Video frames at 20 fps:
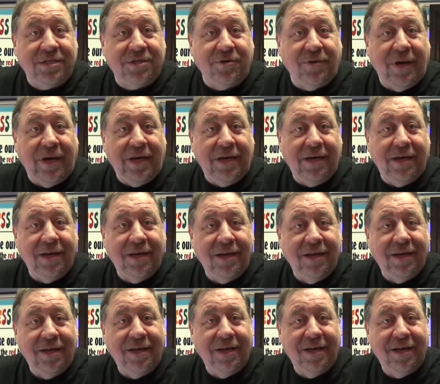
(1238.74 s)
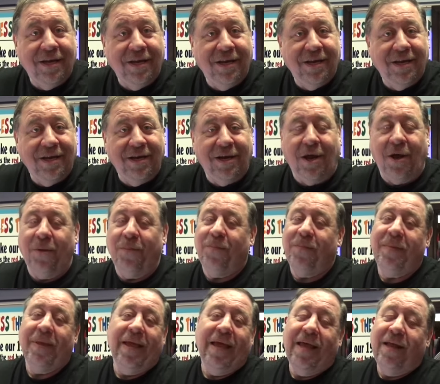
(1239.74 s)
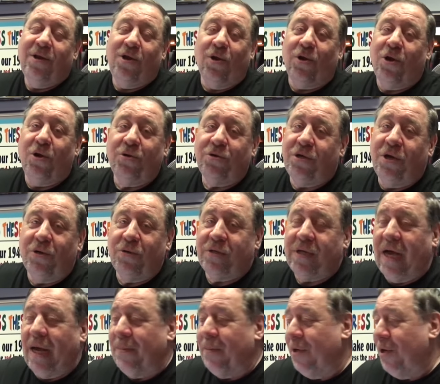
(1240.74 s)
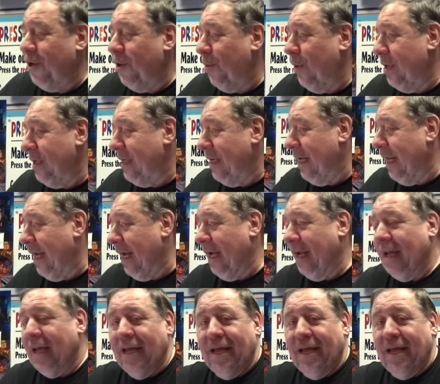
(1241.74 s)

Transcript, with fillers: screen? No. Don't no time to do one today.